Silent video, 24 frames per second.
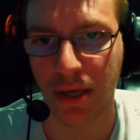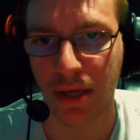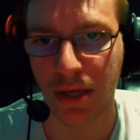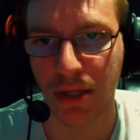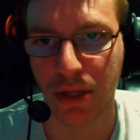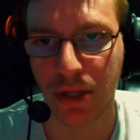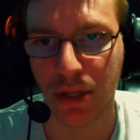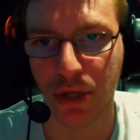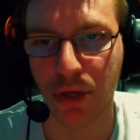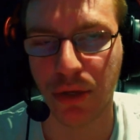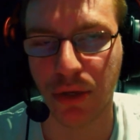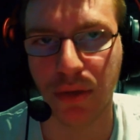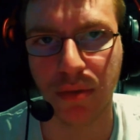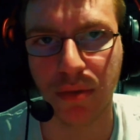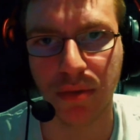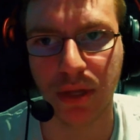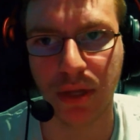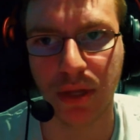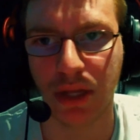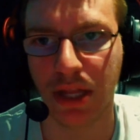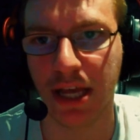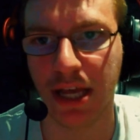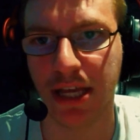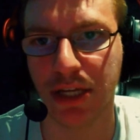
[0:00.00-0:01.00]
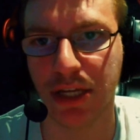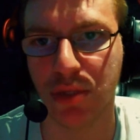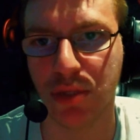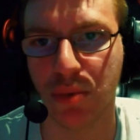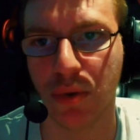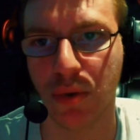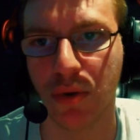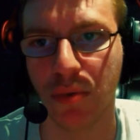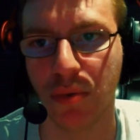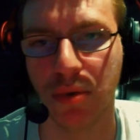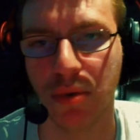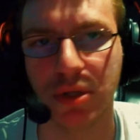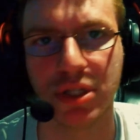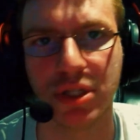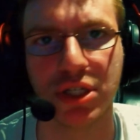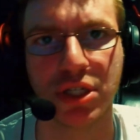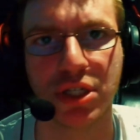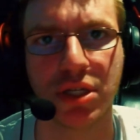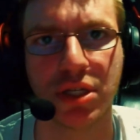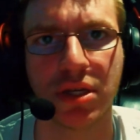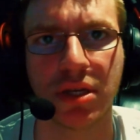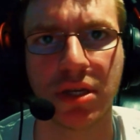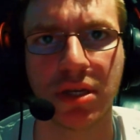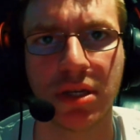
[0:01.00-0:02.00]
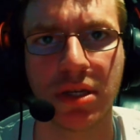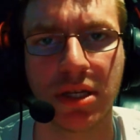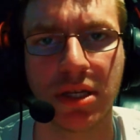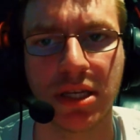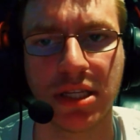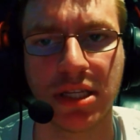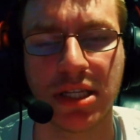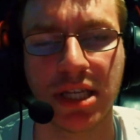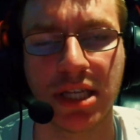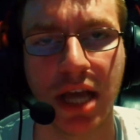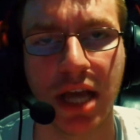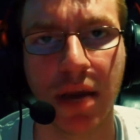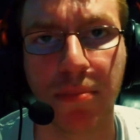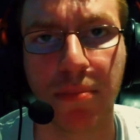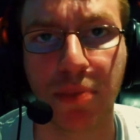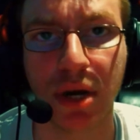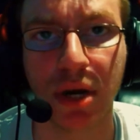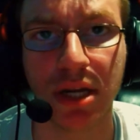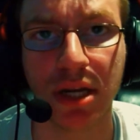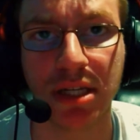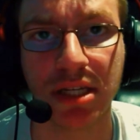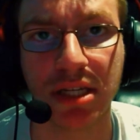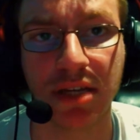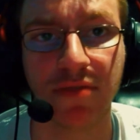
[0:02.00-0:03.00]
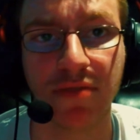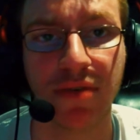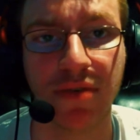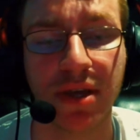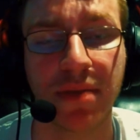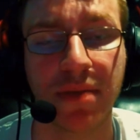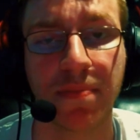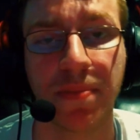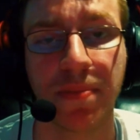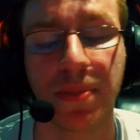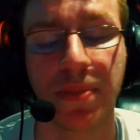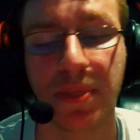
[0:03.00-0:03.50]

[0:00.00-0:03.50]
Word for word: the, the latest one, which is the Uprising event,